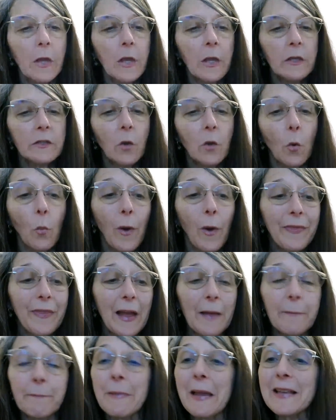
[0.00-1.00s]
So what
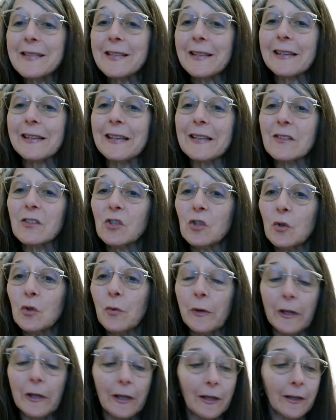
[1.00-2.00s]
that basically is
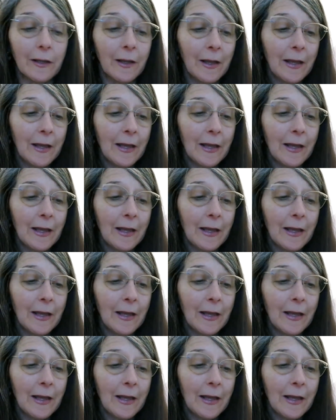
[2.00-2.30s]
doing